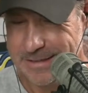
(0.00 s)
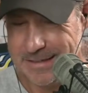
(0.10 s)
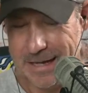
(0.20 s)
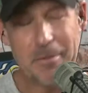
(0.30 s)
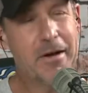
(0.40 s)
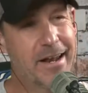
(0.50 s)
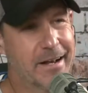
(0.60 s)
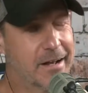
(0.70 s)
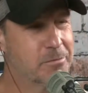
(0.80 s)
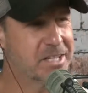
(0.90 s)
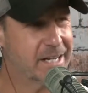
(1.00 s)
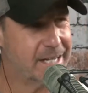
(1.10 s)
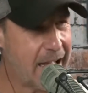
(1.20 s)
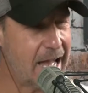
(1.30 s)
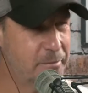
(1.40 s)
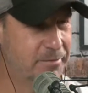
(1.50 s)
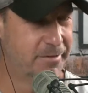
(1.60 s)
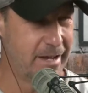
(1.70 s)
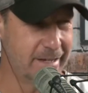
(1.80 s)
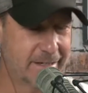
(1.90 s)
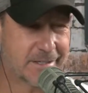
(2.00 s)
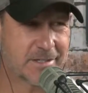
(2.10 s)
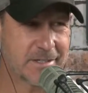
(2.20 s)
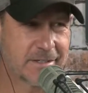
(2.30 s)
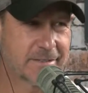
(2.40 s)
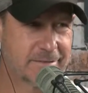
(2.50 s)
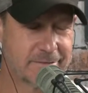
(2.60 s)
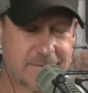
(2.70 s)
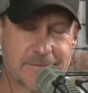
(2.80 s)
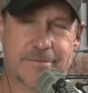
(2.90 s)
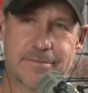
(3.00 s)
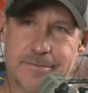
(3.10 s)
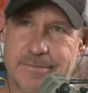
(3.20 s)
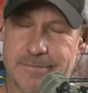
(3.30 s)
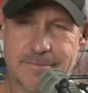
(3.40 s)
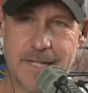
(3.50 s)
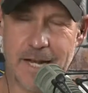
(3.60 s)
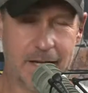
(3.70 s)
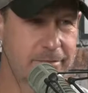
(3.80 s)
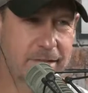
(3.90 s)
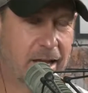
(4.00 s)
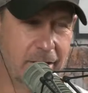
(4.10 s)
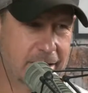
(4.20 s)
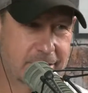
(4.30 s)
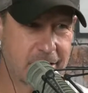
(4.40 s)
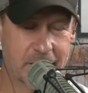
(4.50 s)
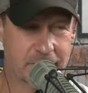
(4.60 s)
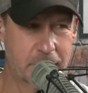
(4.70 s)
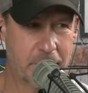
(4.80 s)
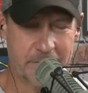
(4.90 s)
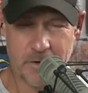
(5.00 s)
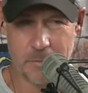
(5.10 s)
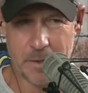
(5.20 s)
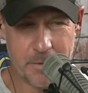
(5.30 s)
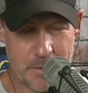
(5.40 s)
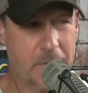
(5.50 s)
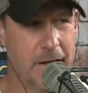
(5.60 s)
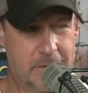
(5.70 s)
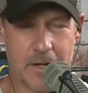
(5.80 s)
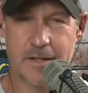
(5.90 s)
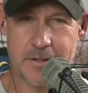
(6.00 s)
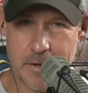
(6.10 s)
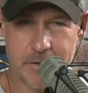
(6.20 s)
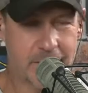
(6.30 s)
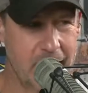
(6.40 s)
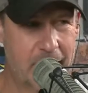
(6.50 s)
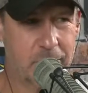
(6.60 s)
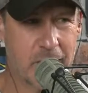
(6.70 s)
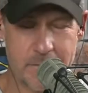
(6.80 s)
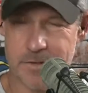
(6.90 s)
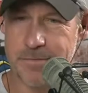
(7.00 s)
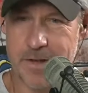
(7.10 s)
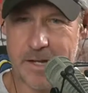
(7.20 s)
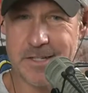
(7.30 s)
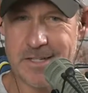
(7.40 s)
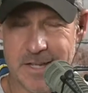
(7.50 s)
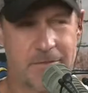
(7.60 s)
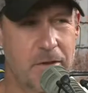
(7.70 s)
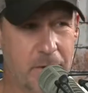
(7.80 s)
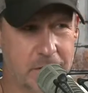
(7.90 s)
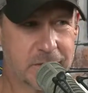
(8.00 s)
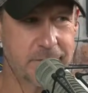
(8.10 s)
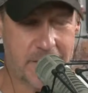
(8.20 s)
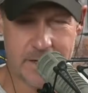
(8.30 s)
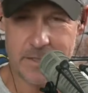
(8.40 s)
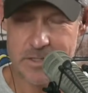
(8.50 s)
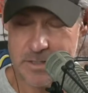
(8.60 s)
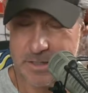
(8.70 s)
I remember I was in a cab in Vegas. I don't like to talk for very many people, but I do like to talk to cab drivers in Vegas because they have the pulse of Vegas.